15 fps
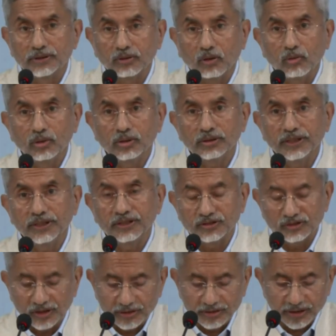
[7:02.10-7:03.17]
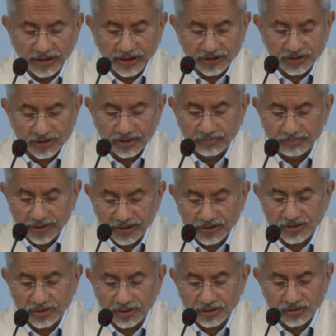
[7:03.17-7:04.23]
with all the Central Asian
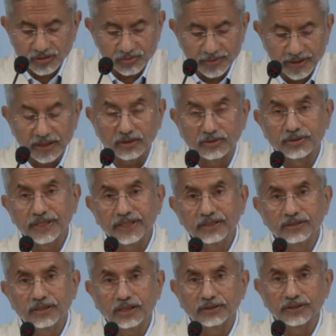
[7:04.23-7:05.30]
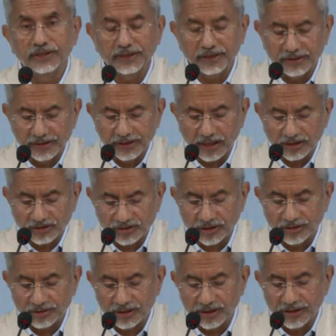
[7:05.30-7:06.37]
ministers, we agreed that the
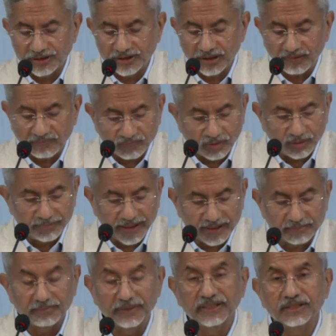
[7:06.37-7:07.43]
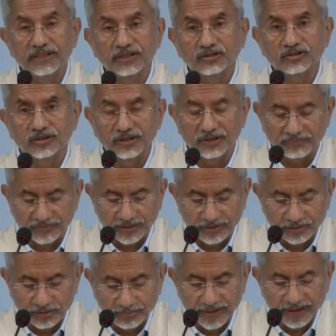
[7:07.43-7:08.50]
India-Central Asia format meetings in
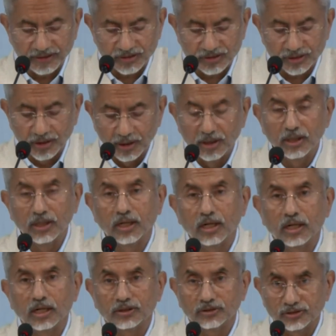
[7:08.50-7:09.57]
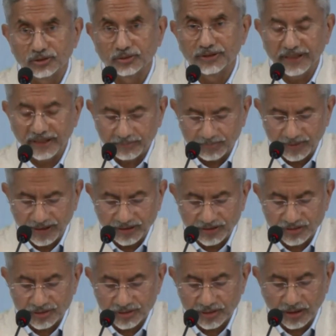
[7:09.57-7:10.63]
different domains uh, should take
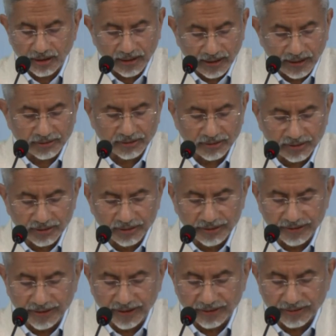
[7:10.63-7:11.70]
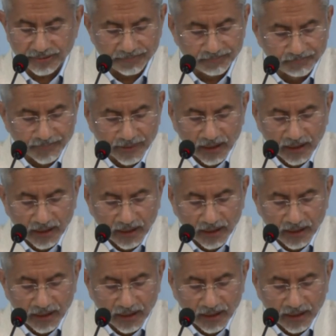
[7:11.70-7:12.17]
place uh, at an early date.